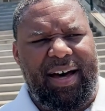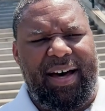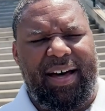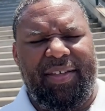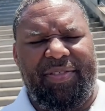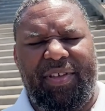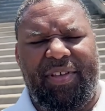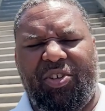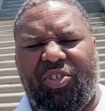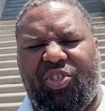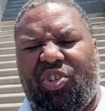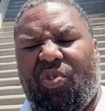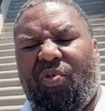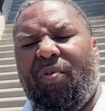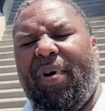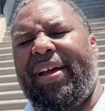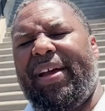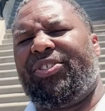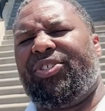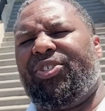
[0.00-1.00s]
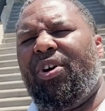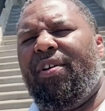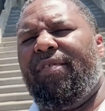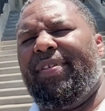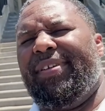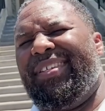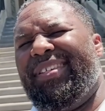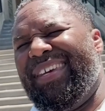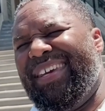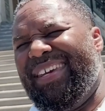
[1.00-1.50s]
There's direct
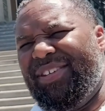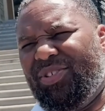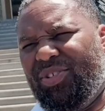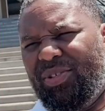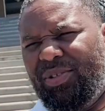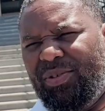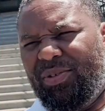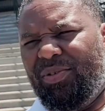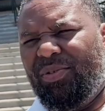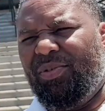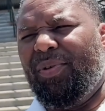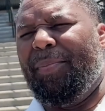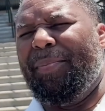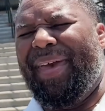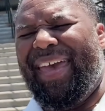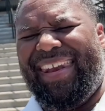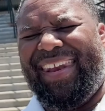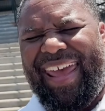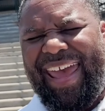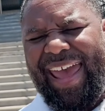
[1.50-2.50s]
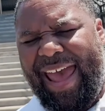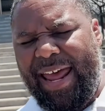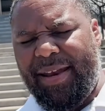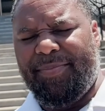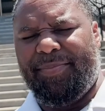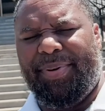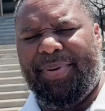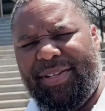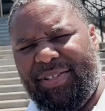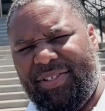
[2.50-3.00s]
service into Manhattan
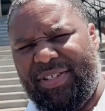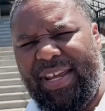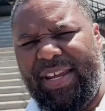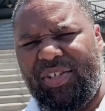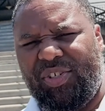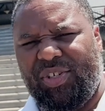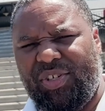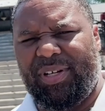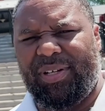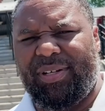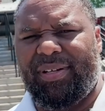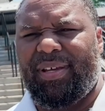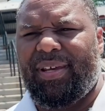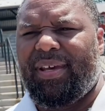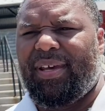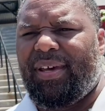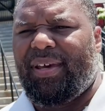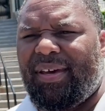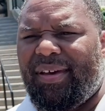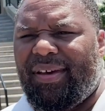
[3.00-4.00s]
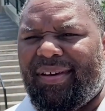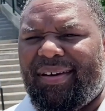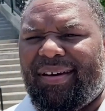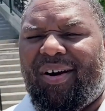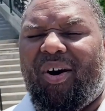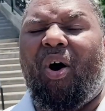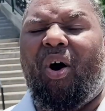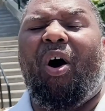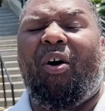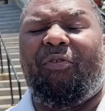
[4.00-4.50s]
Penn Station
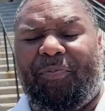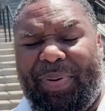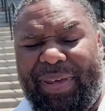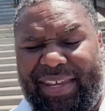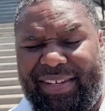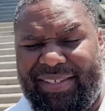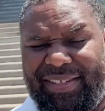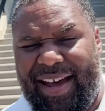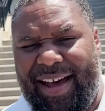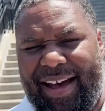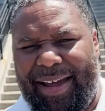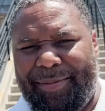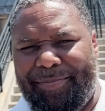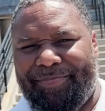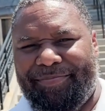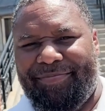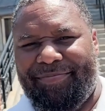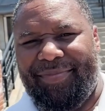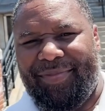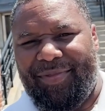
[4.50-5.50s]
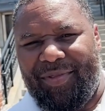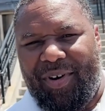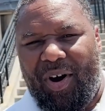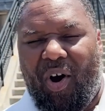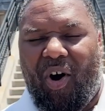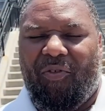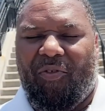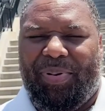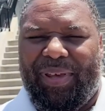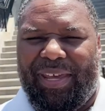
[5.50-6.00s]
off-peak time.
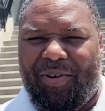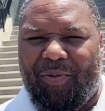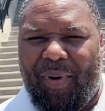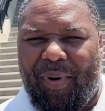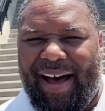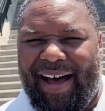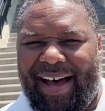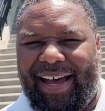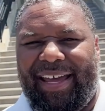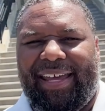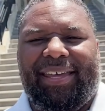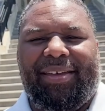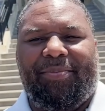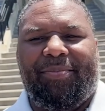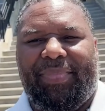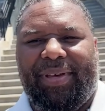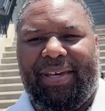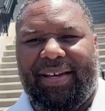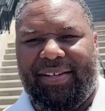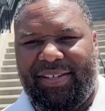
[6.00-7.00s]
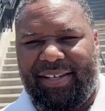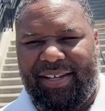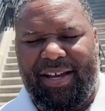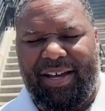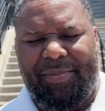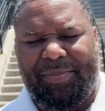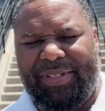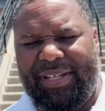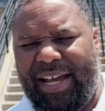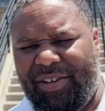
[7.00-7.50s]
Off-peak, why? Because it
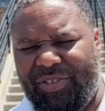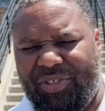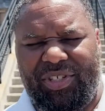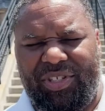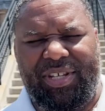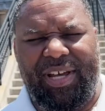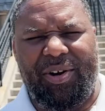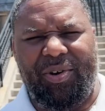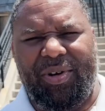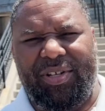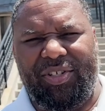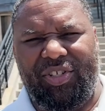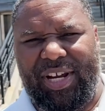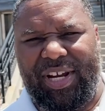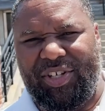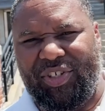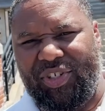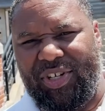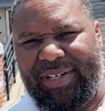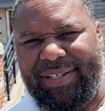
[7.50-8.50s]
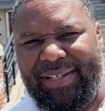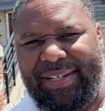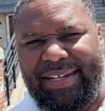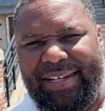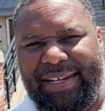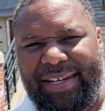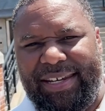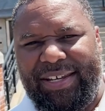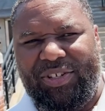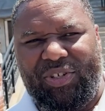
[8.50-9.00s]
comes down to tunnel congestion.
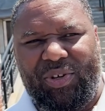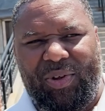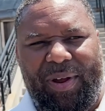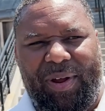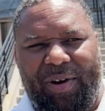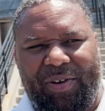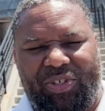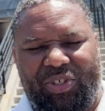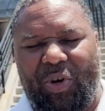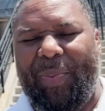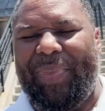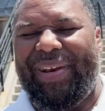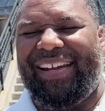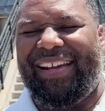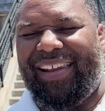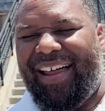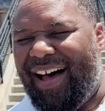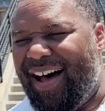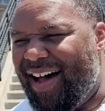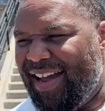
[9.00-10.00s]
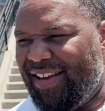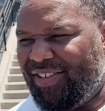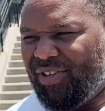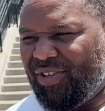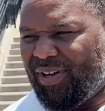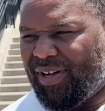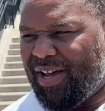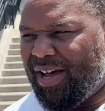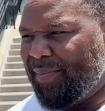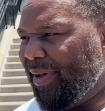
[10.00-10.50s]
So there are so many lines that are
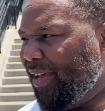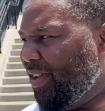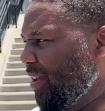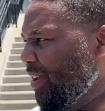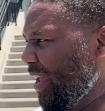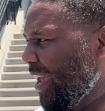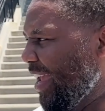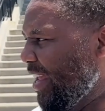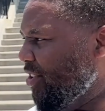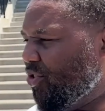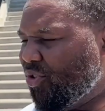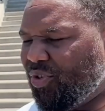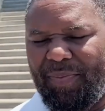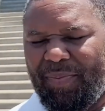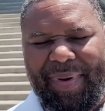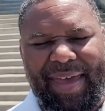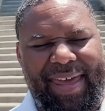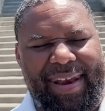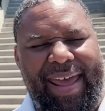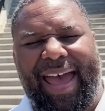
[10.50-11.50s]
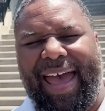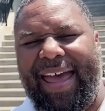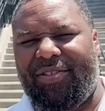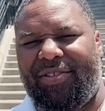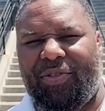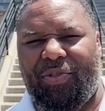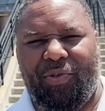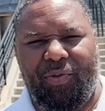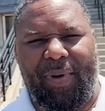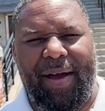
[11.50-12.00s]
coming into
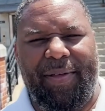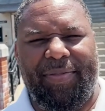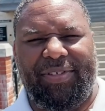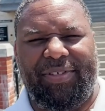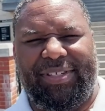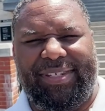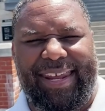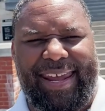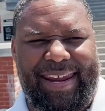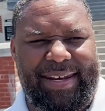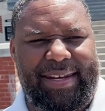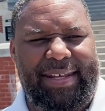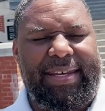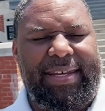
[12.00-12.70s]
Manhattan throughout the state.